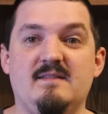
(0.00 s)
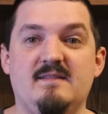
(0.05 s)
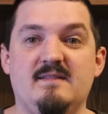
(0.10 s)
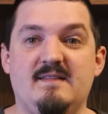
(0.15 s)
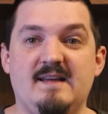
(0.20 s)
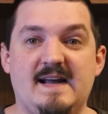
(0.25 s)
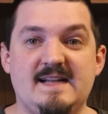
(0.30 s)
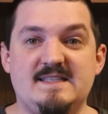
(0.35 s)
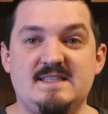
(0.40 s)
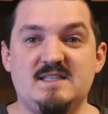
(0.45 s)

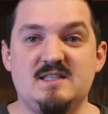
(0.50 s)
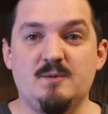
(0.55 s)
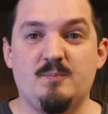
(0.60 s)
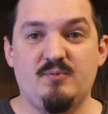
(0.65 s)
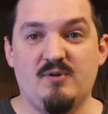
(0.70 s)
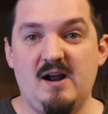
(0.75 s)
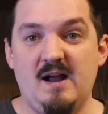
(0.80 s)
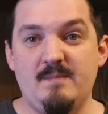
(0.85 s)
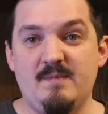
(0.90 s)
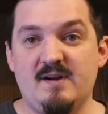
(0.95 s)
That's the
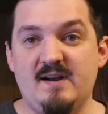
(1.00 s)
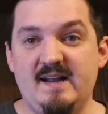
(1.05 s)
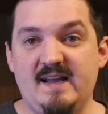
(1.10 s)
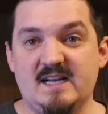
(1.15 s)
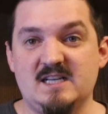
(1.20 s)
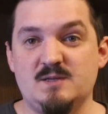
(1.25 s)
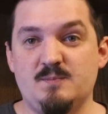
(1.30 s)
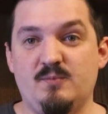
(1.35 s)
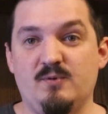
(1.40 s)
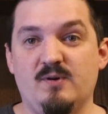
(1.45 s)
primary
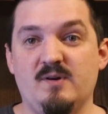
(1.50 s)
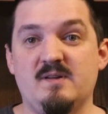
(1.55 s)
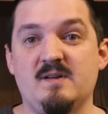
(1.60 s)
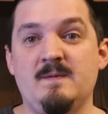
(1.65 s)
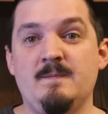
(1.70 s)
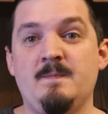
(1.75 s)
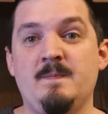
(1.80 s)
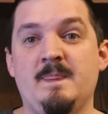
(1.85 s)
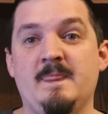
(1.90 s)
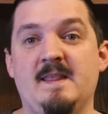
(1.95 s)
export.
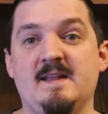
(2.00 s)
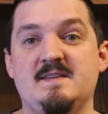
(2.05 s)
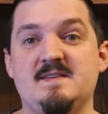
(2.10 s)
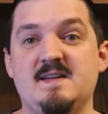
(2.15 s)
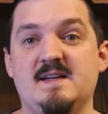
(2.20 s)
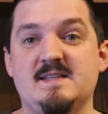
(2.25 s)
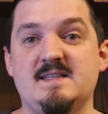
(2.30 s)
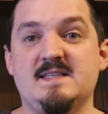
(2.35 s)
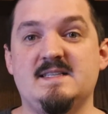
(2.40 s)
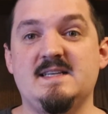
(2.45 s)
That's
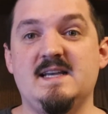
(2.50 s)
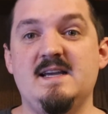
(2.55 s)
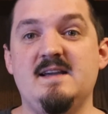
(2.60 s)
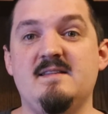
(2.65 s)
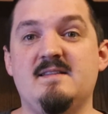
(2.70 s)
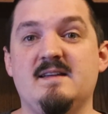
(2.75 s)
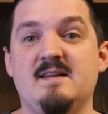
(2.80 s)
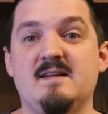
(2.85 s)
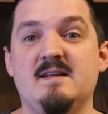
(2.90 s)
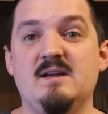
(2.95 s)
not to say
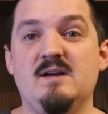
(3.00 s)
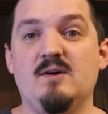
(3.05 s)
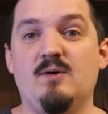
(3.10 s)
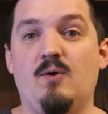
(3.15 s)
that